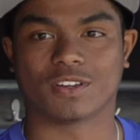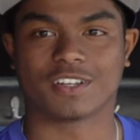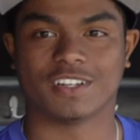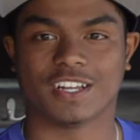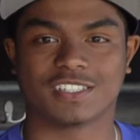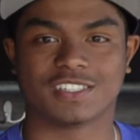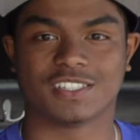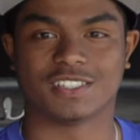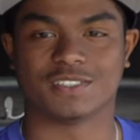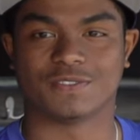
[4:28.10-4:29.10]
Our
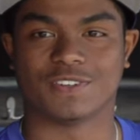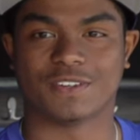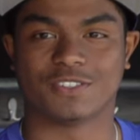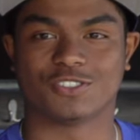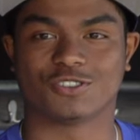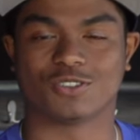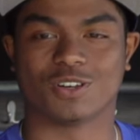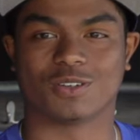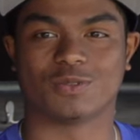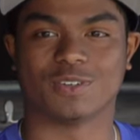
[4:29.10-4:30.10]
connection is very
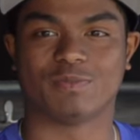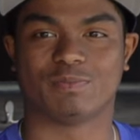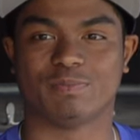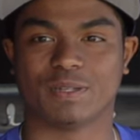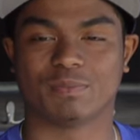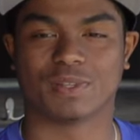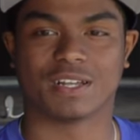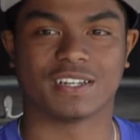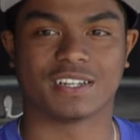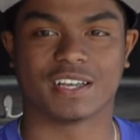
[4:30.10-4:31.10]
strong. We've been
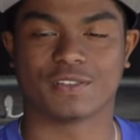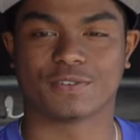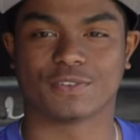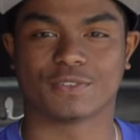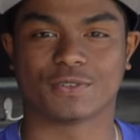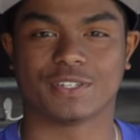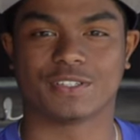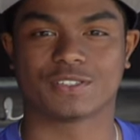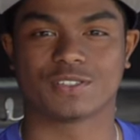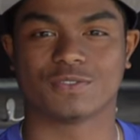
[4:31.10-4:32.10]
playing together for three
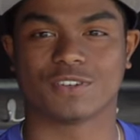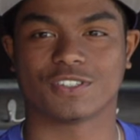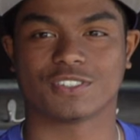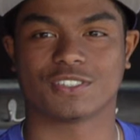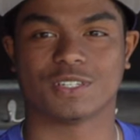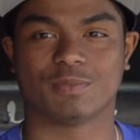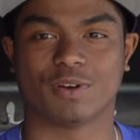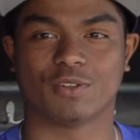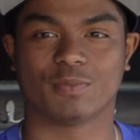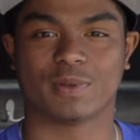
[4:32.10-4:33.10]
years on varsity,
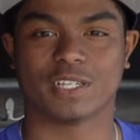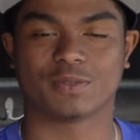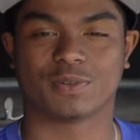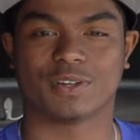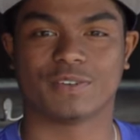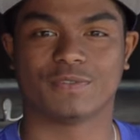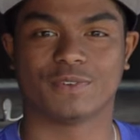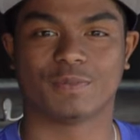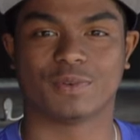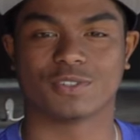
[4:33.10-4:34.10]
both baseball and
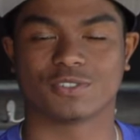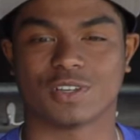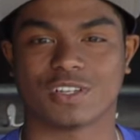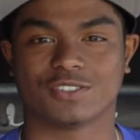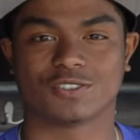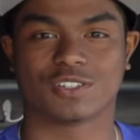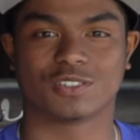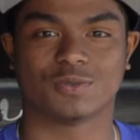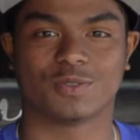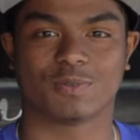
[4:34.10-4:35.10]
football, so I trust
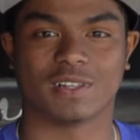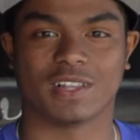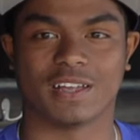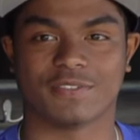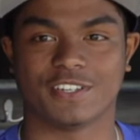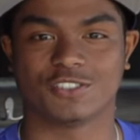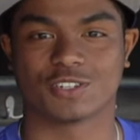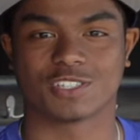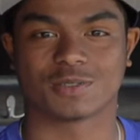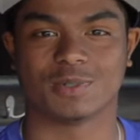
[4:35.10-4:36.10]
him with my life, and he
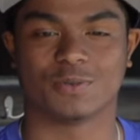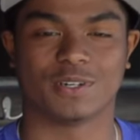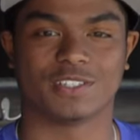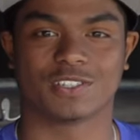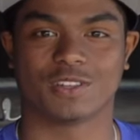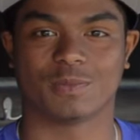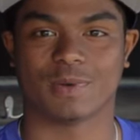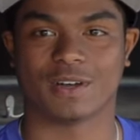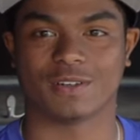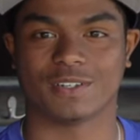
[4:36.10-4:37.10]
trusts me when he's on the
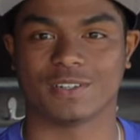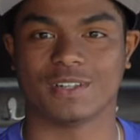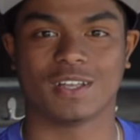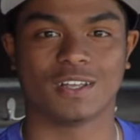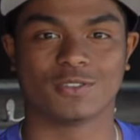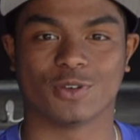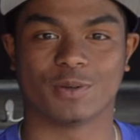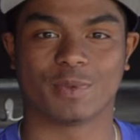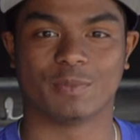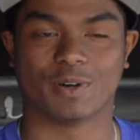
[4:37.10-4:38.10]
mound and
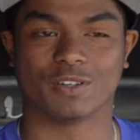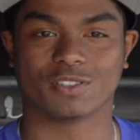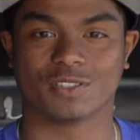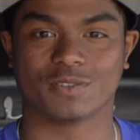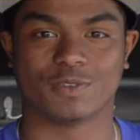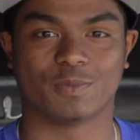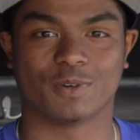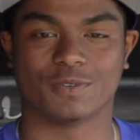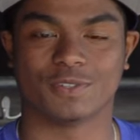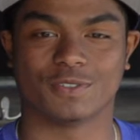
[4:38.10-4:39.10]
throwing me balls on the
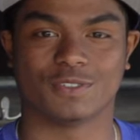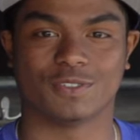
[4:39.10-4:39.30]
football field